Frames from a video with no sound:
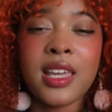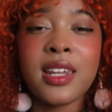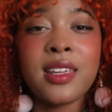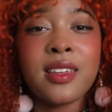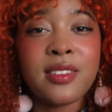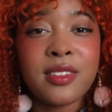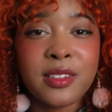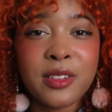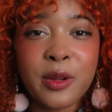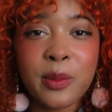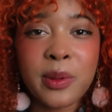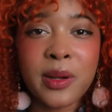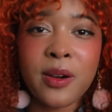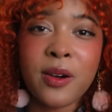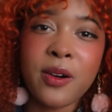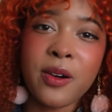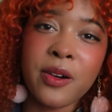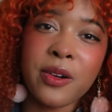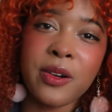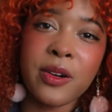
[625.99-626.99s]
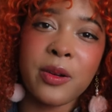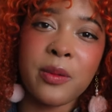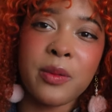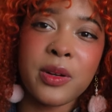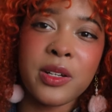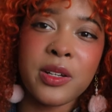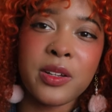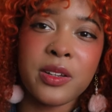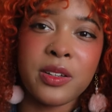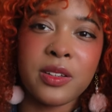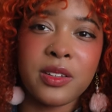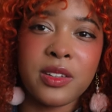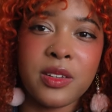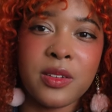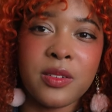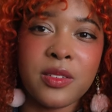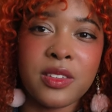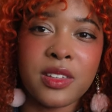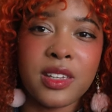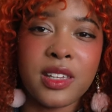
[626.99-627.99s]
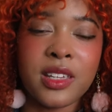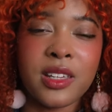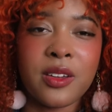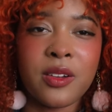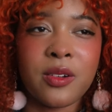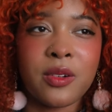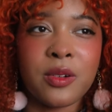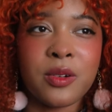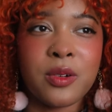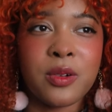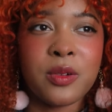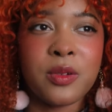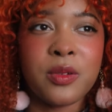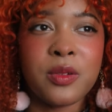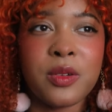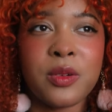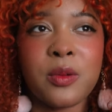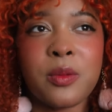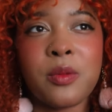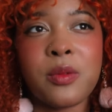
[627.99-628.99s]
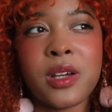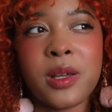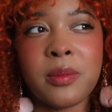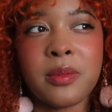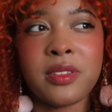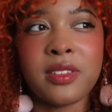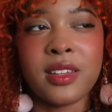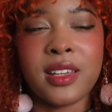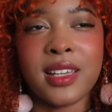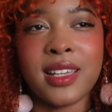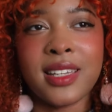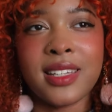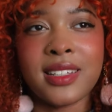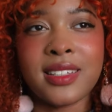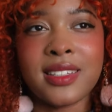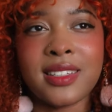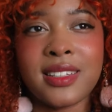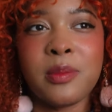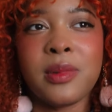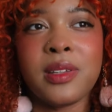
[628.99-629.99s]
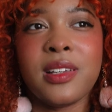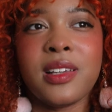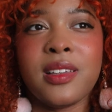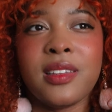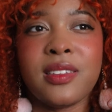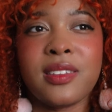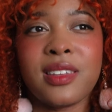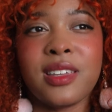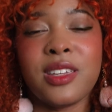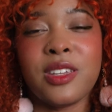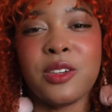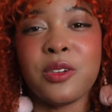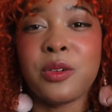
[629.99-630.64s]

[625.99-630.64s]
It is a little bit harder when you're using your own website because